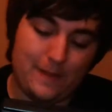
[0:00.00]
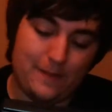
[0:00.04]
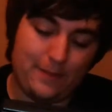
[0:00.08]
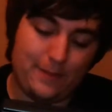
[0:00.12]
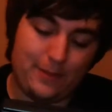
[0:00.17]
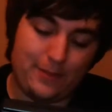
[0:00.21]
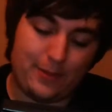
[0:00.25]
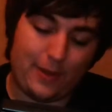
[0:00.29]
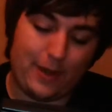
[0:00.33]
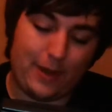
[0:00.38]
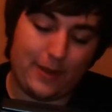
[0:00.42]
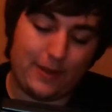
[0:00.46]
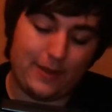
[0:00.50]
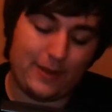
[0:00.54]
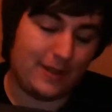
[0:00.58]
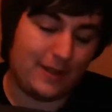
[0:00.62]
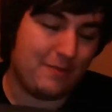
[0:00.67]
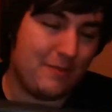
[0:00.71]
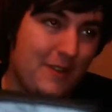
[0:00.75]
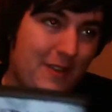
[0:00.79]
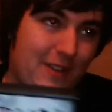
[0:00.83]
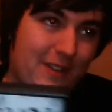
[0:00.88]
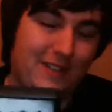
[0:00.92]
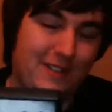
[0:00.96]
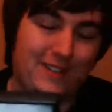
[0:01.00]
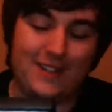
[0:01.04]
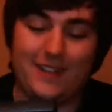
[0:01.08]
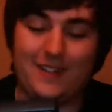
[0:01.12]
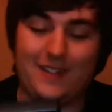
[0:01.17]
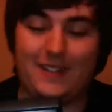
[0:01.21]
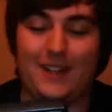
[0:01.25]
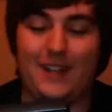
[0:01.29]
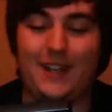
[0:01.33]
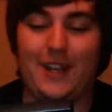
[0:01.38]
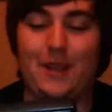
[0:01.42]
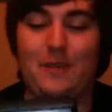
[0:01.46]
Brian, I'm not going to say his
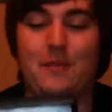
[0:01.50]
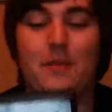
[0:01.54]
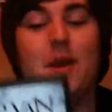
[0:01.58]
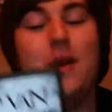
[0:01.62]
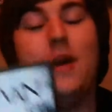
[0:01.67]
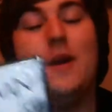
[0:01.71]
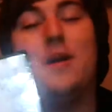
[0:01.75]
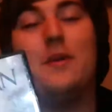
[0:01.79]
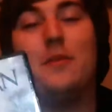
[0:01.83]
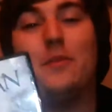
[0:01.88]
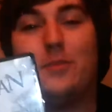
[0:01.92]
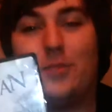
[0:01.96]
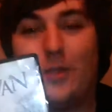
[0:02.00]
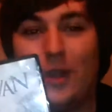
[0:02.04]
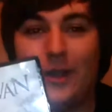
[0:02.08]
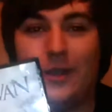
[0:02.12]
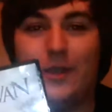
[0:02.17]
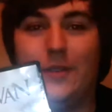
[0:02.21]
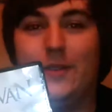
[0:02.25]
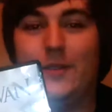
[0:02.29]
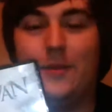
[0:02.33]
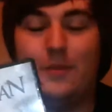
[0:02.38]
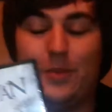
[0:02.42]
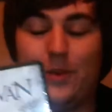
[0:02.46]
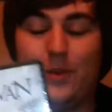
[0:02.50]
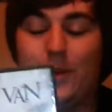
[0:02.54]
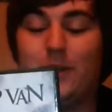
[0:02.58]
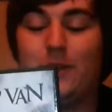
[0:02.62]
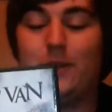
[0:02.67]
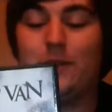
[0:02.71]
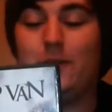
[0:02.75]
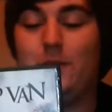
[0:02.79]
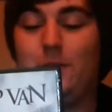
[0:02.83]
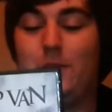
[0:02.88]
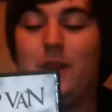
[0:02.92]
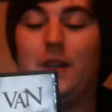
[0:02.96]
second name, Brian, the
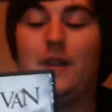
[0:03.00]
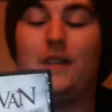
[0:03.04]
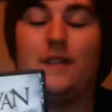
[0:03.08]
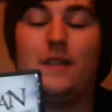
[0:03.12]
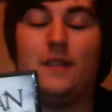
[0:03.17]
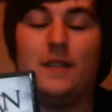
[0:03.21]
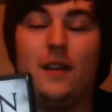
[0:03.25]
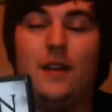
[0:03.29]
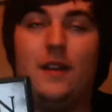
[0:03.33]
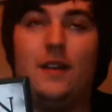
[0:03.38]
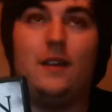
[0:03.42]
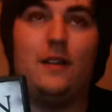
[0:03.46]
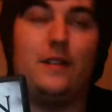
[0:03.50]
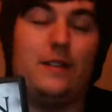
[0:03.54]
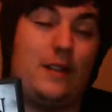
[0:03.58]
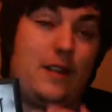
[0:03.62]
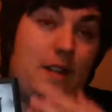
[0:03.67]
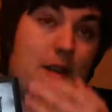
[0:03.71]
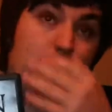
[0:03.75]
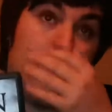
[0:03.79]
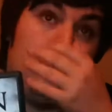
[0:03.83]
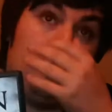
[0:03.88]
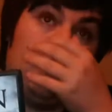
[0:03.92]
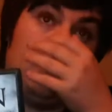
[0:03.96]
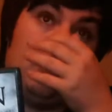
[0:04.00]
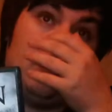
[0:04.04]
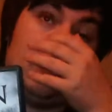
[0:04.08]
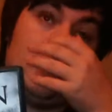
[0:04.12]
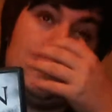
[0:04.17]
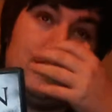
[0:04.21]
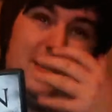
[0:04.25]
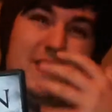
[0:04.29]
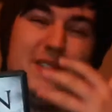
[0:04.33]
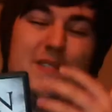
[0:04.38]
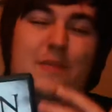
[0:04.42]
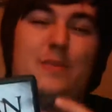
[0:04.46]
person who plays Campbell,
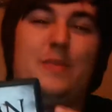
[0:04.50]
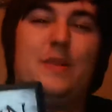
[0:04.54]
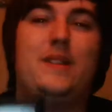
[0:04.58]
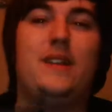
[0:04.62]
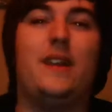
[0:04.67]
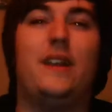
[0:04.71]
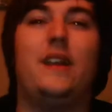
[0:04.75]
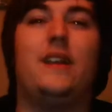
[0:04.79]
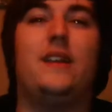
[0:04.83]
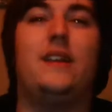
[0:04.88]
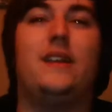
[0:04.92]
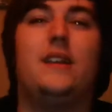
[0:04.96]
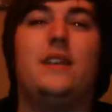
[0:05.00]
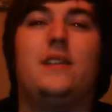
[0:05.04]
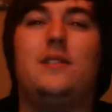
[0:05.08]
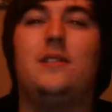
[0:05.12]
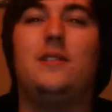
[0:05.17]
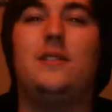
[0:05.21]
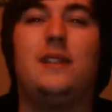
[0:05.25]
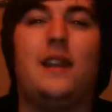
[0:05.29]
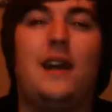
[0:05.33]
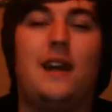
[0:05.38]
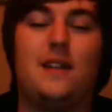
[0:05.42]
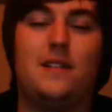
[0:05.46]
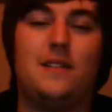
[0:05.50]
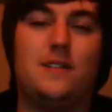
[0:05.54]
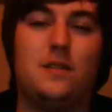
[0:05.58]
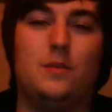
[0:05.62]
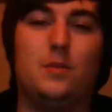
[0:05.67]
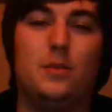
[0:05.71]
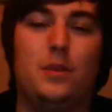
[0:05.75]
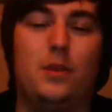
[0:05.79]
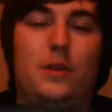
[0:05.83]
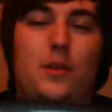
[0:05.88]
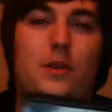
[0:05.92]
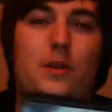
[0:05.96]
is particularly a good actor,
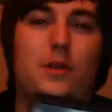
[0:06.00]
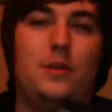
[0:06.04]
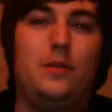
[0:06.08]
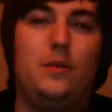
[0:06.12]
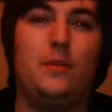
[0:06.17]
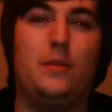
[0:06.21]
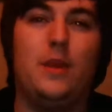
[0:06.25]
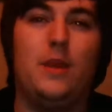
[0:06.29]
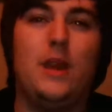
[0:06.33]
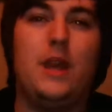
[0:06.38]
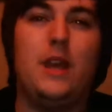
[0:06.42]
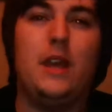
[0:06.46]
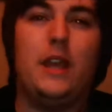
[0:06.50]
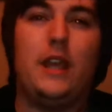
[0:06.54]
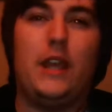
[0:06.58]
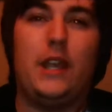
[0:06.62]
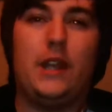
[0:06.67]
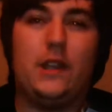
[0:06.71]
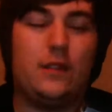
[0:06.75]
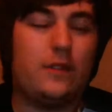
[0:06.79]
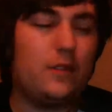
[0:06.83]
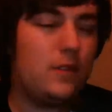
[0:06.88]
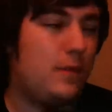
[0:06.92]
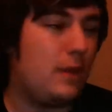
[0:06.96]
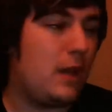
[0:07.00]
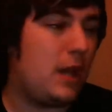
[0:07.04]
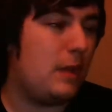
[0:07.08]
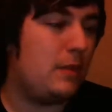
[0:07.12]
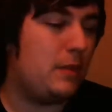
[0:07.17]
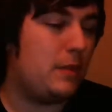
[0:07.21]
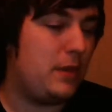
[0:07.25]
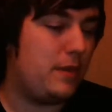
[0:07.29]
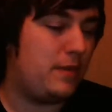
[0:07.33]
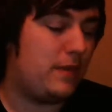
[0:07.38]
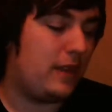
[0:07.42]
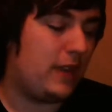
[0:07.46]
but he does remind
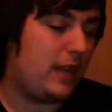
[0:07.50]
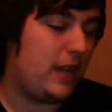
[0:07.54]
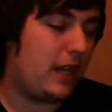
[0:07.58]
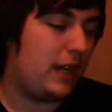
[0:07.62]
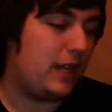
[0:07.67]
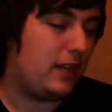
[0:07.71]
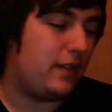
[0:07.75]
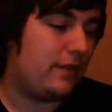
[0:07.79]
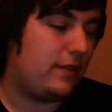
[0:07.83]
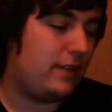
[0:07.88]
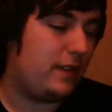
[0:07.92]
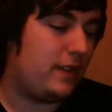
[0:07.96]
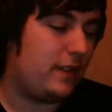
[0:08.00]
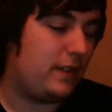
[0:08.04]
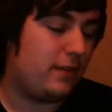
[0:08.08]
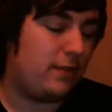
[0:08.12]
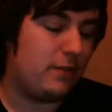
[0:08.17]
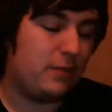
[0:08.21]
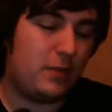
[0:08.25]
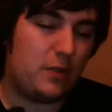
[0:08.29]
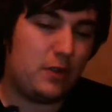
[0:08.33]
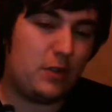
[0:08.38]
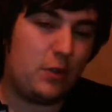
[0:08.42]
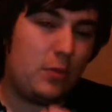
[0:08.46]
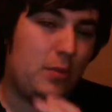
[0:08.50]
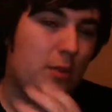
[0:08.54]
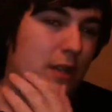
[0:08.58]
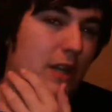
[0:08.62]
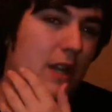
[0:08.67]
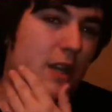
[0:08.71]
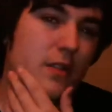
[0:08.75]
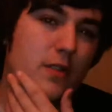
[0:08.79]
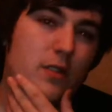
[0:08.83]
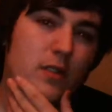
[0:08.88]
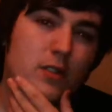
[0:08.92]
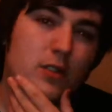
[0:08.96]
me of the guy from
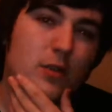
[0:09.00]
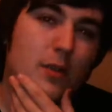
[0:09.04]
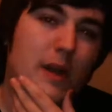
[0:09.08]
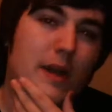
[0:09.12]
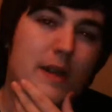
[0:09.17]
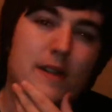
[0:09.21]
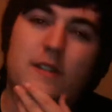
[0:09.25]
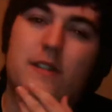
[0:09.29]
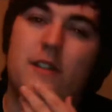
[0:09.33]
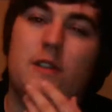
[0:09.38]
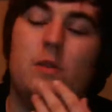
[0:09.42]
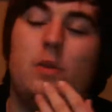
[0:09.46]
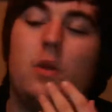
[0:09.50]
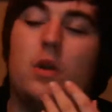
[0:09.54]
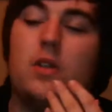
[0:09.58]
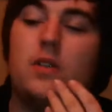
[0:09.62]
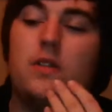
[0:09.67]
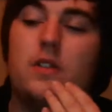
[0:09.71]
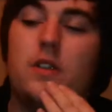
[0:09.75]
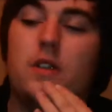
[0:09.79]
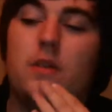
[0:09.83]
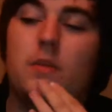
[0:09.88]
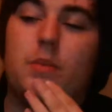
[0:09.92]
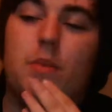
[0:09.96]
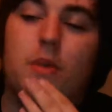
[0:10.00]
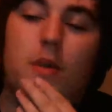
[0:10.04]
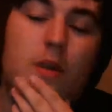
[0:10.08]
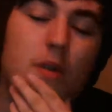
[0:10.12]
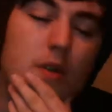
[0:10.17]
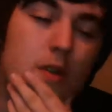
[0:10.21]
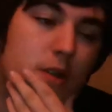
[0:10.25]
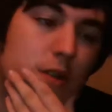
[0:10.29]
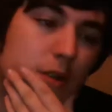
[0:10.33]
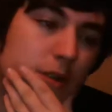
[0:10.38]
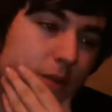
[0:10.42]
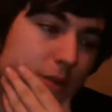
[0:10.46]
Supernatural. I don't actually watch it, but
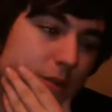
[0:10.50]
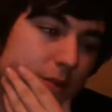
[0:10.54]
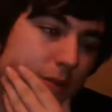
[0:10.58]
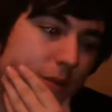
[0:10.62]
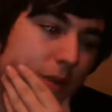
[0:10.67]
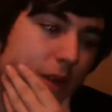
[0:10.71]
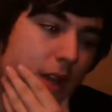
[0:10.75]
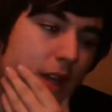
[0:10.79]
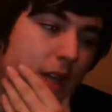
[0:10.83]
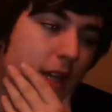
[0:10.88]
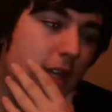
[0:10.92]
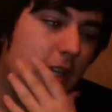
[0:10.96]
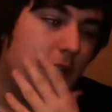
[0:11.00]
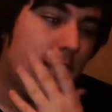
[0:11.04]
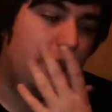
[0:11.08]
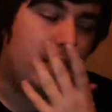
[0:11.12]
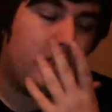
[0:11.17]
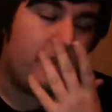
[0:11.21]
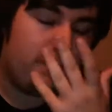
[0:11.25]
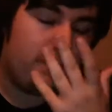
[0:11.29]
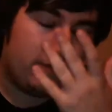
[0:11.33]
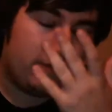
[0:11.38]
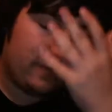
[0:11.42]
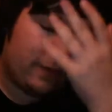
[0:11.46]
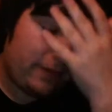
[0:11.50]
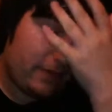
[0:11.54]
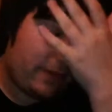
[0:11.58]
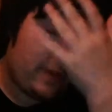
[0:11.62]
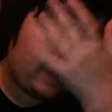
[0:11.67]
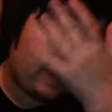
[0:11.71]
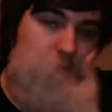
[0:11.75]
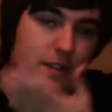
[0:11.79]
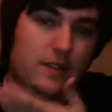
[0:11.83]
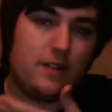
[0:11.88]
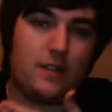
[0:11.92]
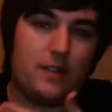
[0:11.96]
his
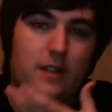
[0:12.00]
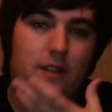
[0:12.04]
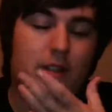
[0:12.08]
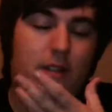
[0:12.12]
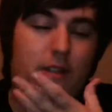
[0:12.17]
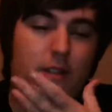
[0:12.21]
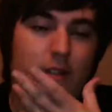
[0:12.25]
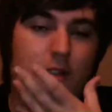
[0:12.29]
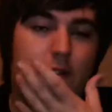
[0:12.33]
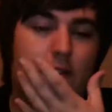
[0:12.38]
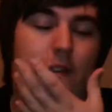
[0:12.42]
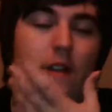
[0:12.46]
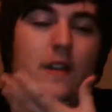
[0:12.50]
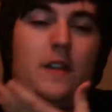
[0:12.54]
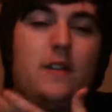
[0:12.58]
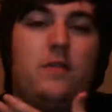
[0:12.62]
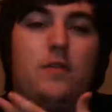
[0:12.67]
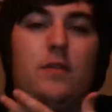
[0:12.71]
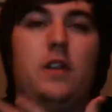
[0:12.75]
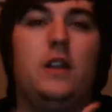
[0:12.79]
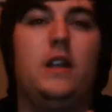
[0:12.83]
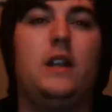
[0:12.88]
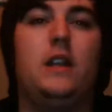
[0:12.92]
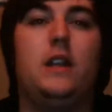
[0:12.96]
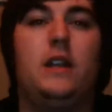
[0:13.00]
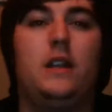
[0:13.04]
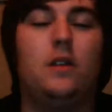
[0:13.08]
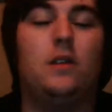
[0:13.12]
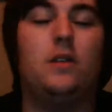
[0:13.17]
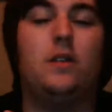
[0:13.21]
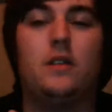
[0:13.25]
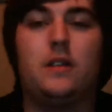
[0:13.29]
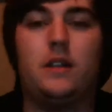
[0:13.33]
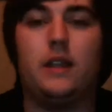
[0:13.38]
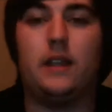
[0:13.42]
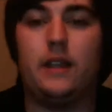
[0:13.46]
face really
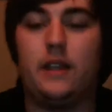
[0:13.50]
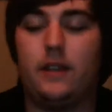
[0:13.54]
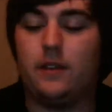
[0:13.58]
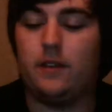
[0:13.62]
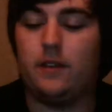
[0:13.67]
looks like